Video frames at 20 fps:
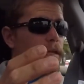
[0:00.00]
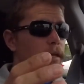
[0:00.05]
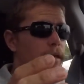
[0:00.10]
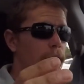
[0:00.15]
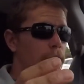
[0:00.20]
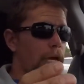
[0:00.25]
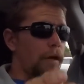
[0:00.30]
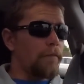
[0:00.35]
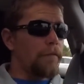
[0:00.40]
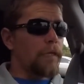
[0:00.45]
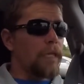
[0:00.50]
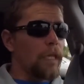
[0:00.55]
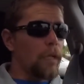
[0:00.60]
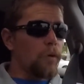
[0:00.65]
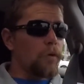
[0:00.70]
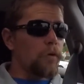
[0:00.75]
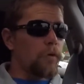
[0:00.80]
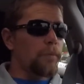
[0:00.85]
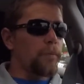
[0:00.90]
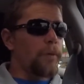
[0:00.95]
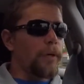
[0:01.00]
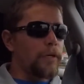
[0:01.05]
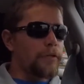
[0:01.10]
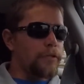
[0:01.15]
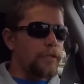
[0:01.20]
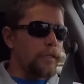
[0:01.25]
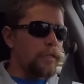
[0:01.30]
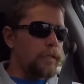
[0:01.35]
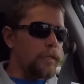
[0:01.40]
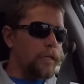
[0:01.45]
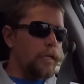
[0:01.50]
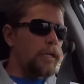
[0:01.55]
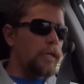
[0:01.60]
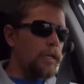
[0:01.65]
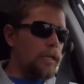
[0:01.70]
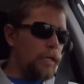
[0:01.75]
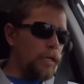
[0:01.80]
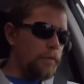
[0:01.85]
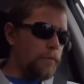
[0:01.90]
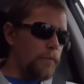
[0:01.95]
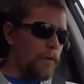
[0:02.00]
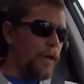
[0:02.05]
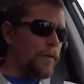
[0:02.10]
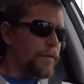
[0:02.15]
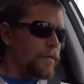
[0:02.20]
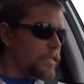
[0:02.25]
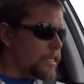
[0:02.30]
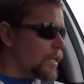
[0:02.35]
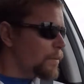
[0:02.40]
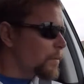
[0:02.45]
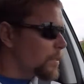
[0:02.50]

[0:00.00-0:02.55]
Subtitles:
having the lower compression, if you had the same